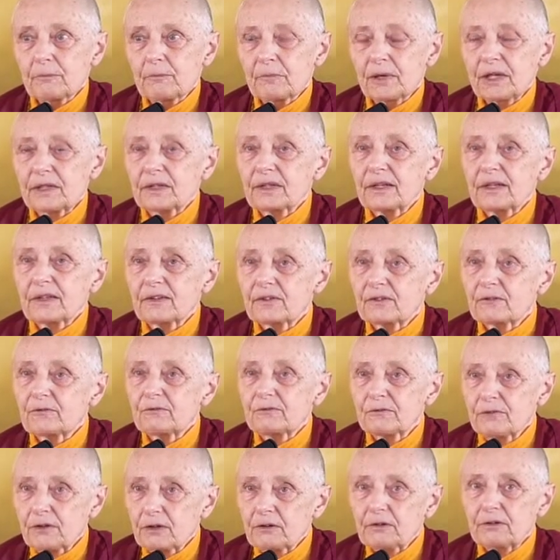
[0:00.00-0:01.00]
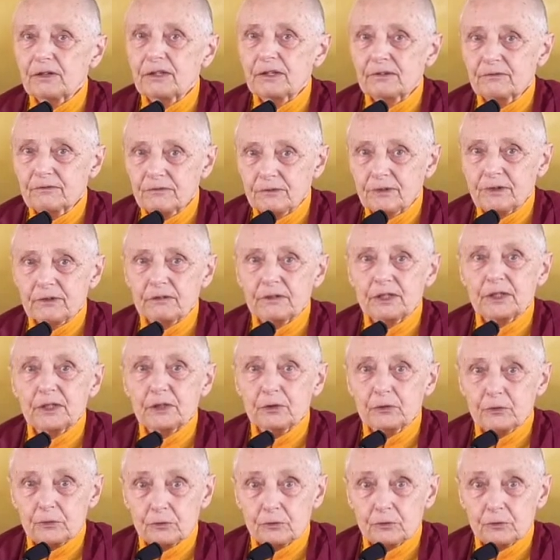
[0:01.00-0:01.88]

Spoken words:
but it's very, very